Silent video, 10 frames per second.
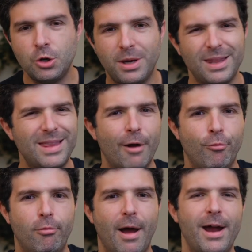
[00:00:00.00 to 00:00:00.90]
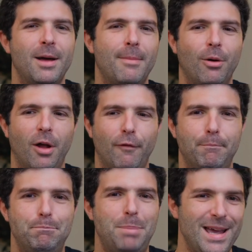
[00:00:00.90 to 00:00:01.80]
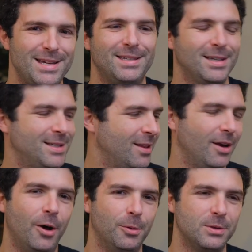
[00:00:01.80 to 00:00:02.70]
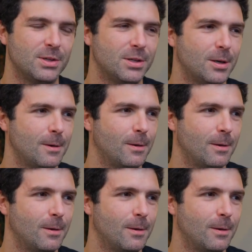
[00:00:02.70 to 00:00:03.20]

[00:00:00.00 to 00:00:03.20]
get that right amount of bite to the notes.